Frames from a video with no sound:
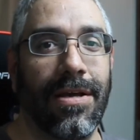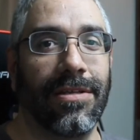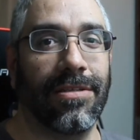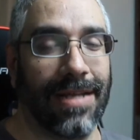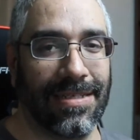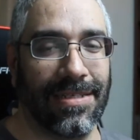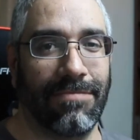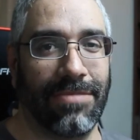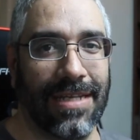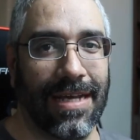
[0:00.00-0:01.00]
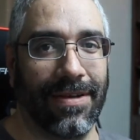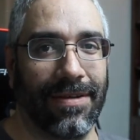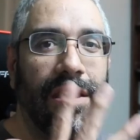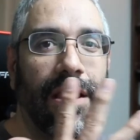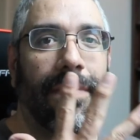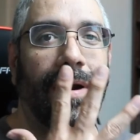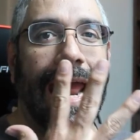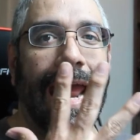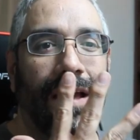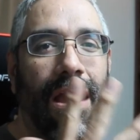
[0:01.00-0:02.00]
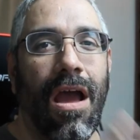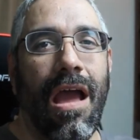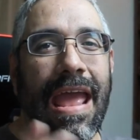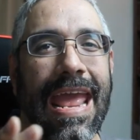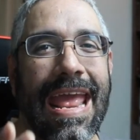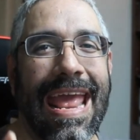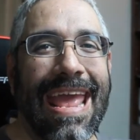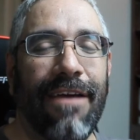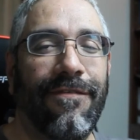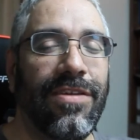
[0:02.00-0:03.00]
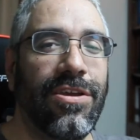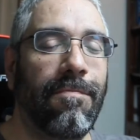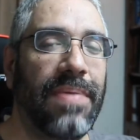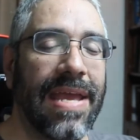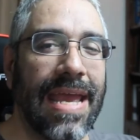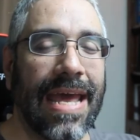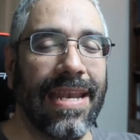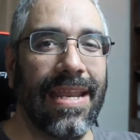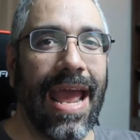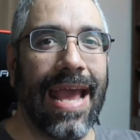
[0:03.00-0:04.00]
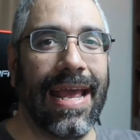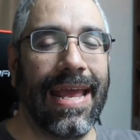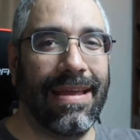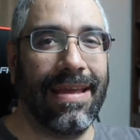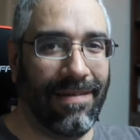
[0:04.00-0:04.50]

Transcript: So that's number 7. Number 8, if you pin a